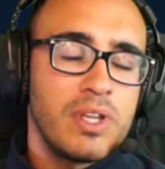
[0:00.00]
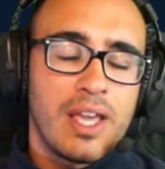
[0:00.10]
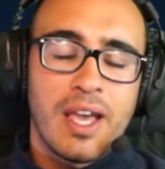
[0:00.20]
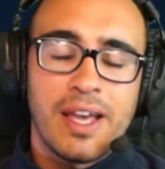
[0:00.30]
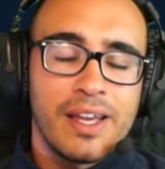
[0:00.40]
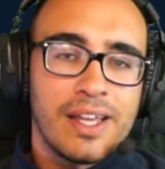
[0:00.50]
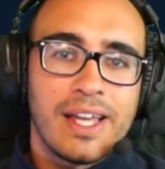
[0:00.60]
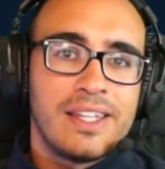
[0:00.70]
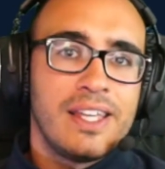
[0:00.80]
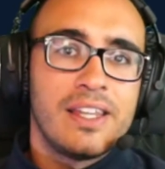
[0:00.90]

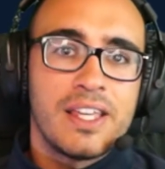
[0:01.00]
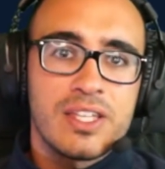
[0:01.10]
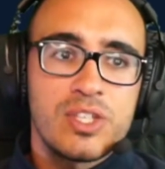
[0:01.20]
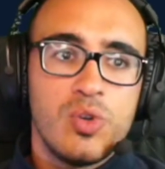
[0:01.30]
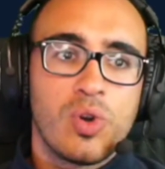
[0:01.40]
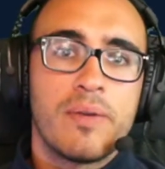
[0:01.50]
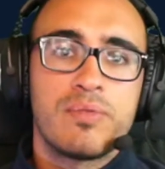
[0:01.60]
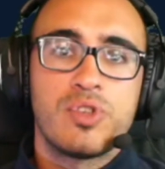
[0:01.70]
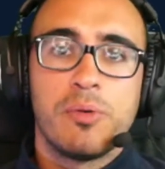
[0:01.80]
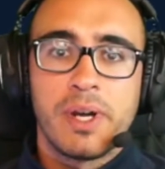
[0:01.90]
at the end, just you have
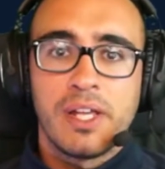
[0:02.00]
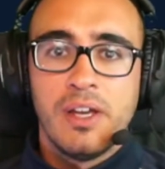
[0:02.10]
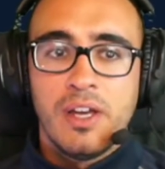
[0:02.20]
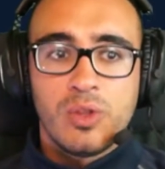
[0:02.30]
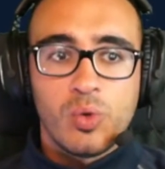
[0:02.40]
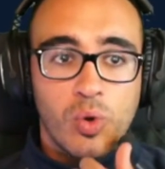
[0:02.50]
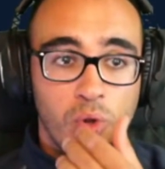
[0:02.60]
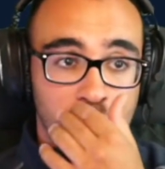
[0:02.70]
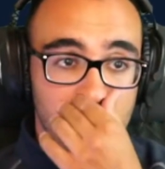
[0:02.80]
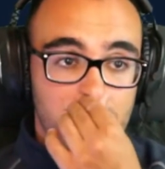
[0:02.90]
somebody to
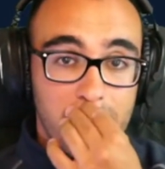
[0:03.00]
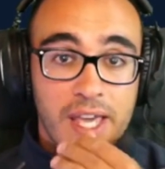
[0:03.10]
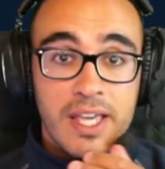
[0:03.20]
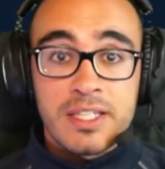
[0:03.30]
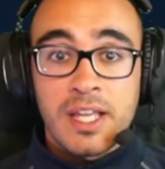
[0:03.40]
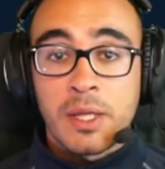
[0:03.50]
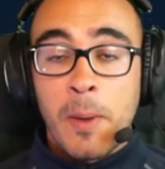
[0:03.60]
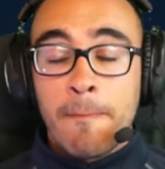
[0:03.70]
call in case that